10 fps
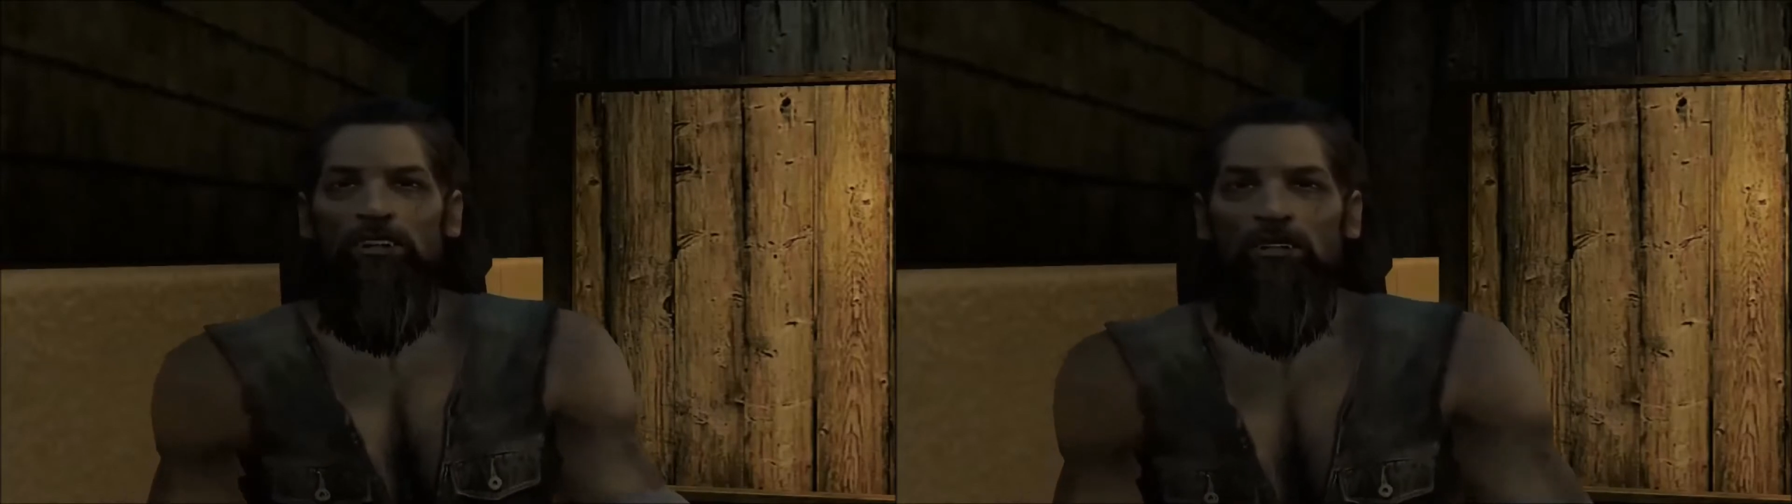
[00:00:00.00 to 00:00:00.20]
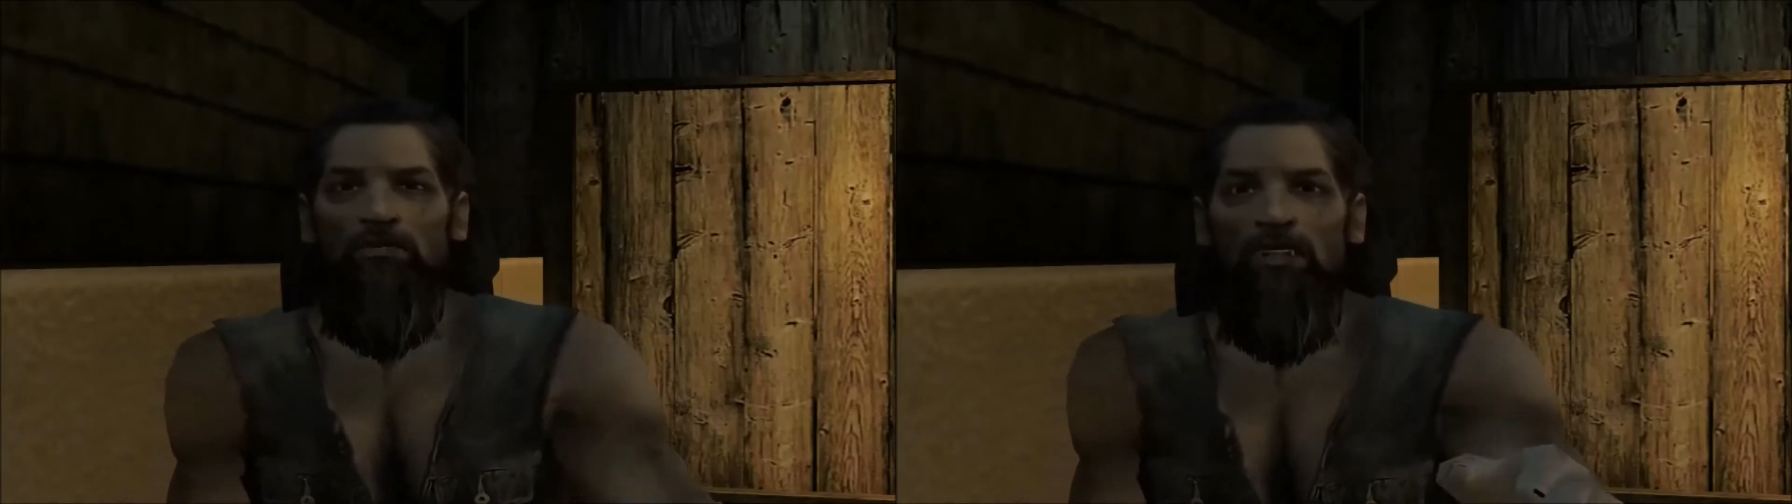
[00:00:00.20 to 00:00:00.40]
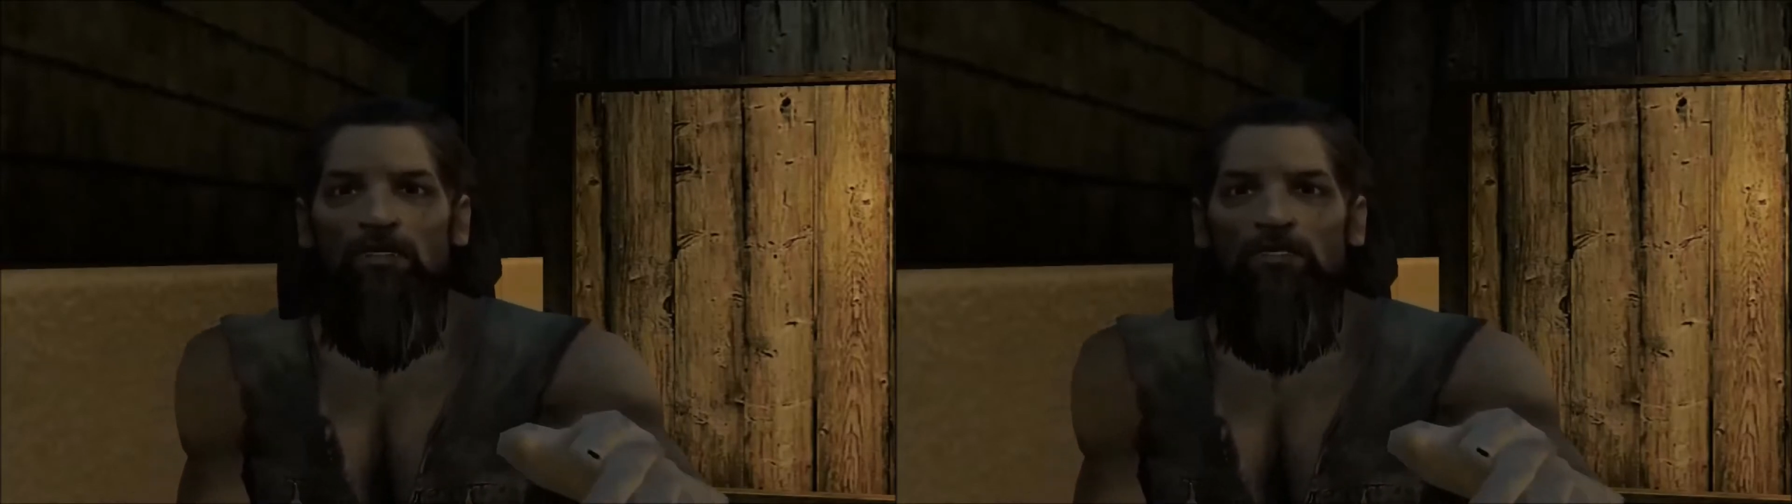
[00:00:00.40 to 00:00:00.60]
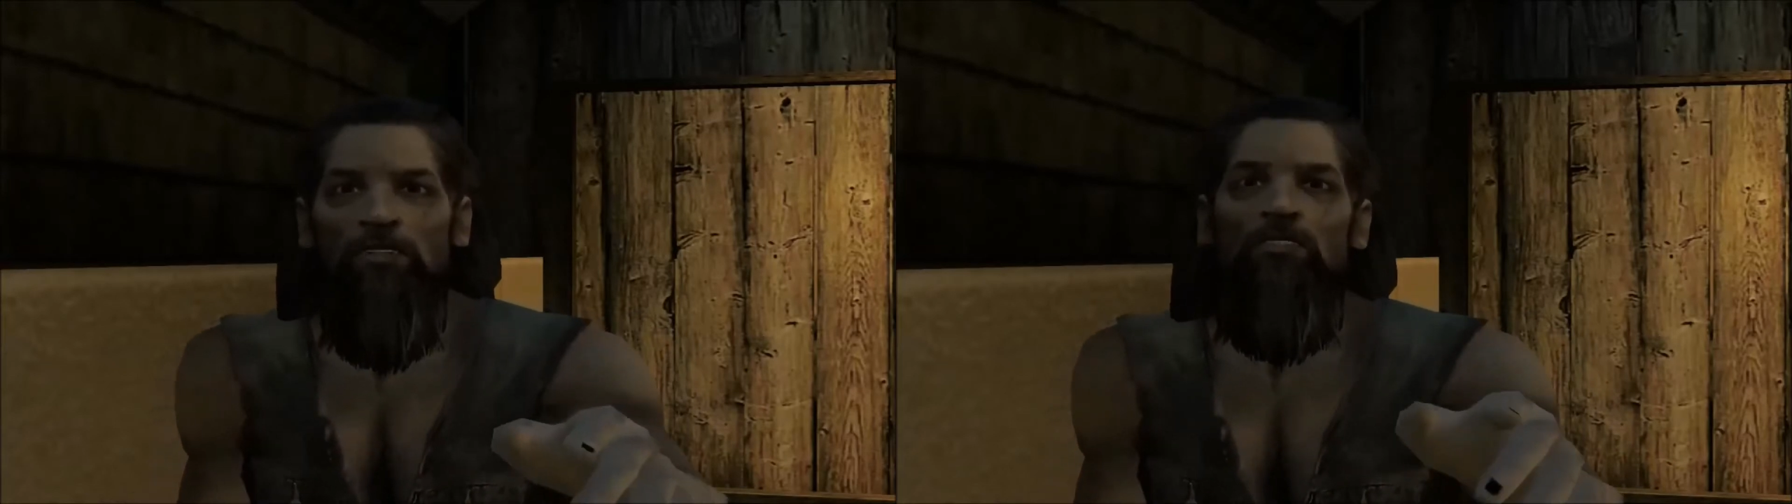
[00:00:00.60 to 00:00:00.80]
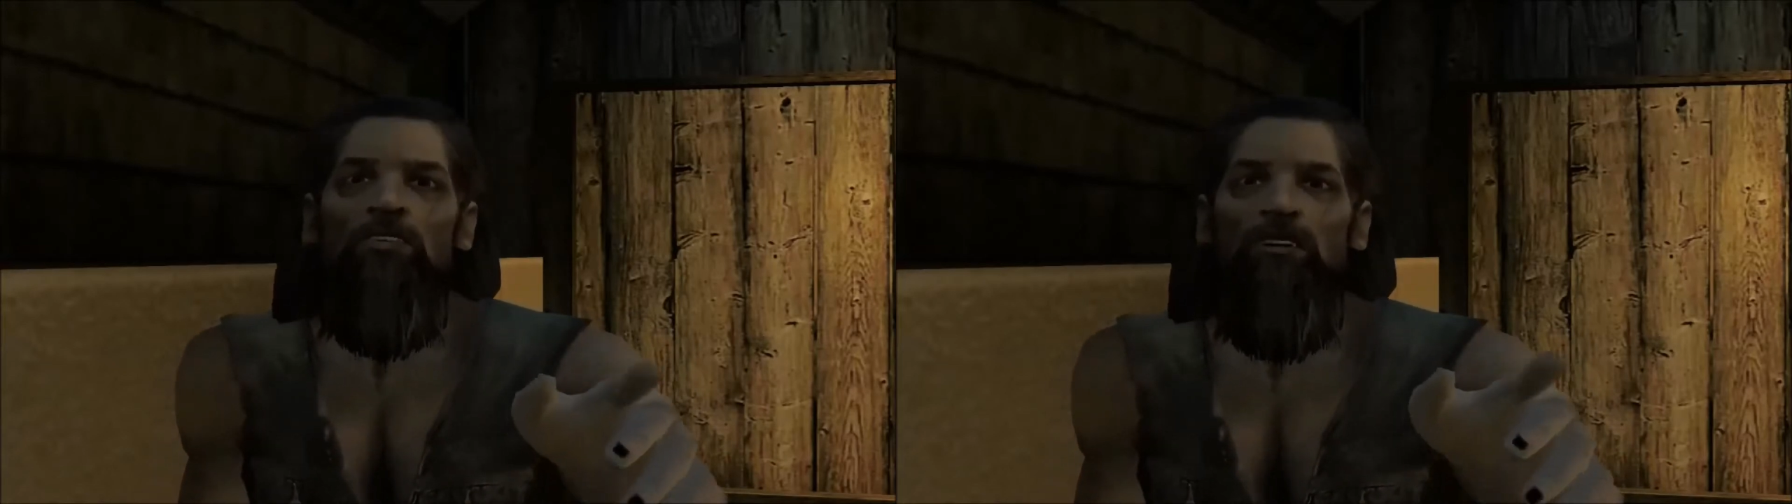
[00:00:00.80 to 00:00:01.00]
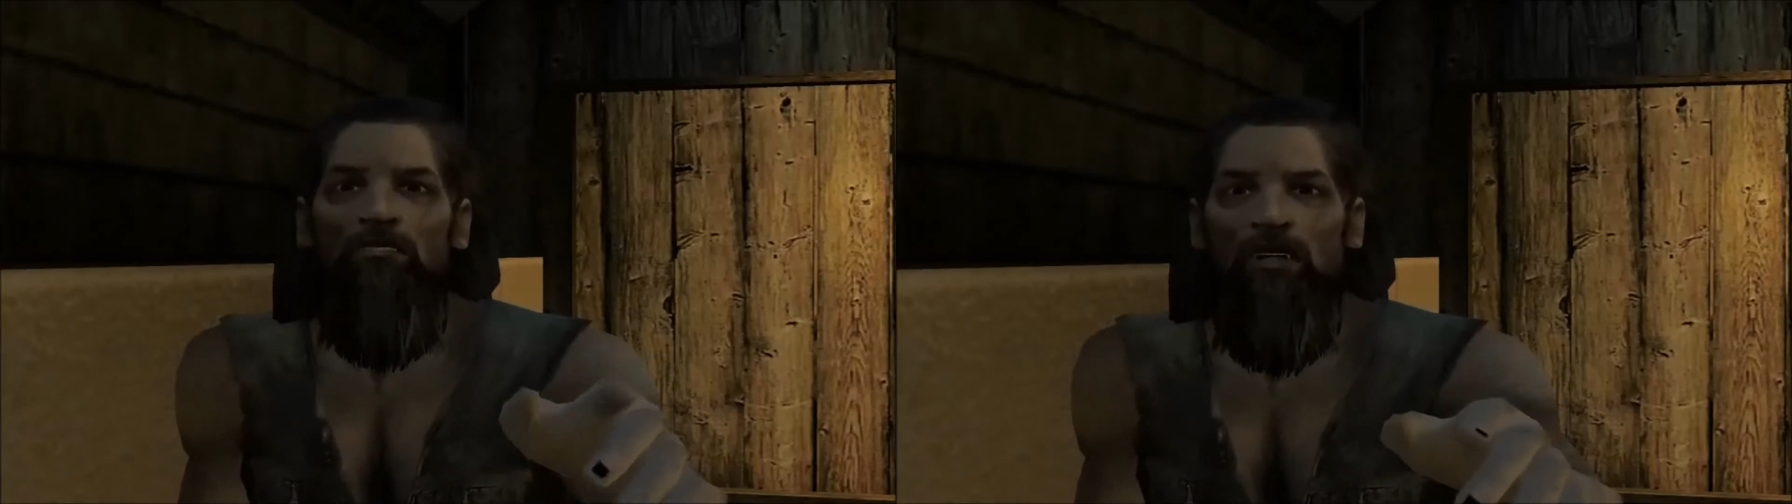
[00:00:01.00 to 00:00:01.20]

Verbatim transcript: you bear those little